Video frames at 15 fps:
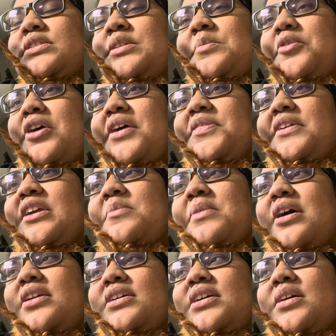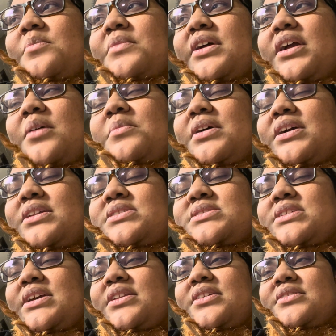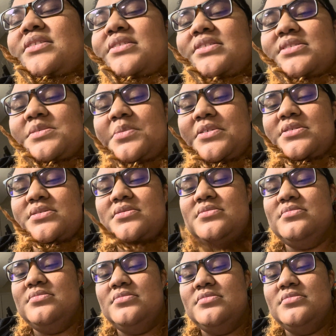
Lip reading: the more I think about it, I'm like, I'm not gonna say anything to this person.